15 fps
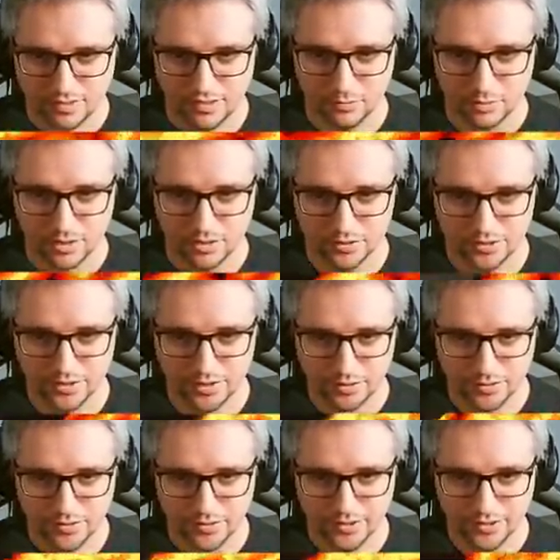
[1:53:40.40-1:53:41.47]
Okay, we got
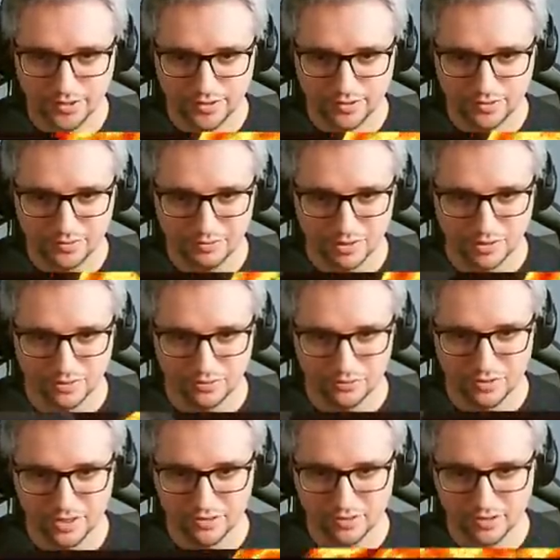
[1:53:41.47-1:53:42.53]
out. Well,
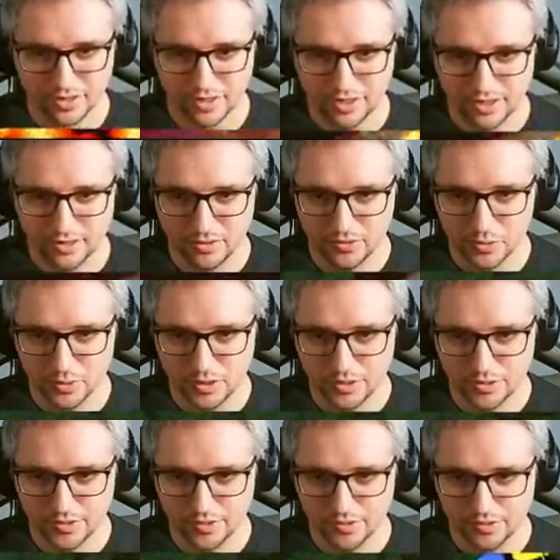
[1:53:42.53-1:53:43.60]
we are getting out
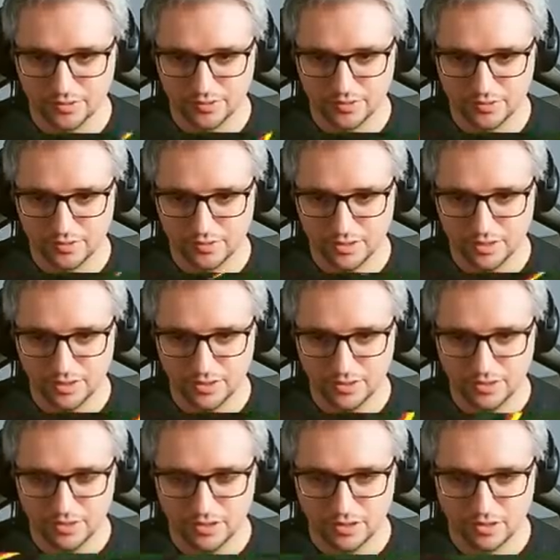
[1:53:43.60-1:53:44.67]
rather.
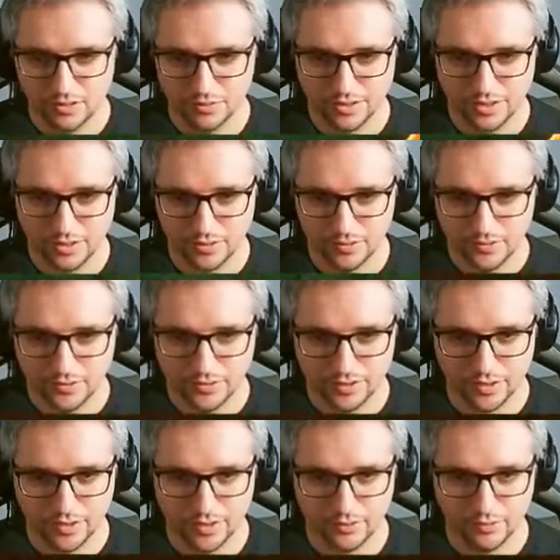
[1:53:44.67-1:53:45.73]
Are we out?
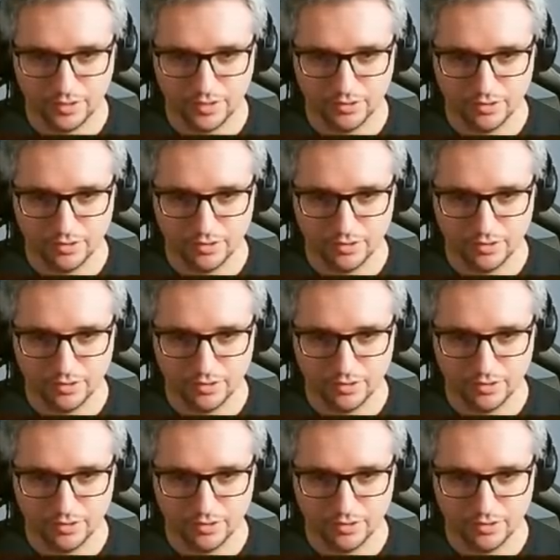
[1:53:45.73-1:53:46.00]
Yeah, we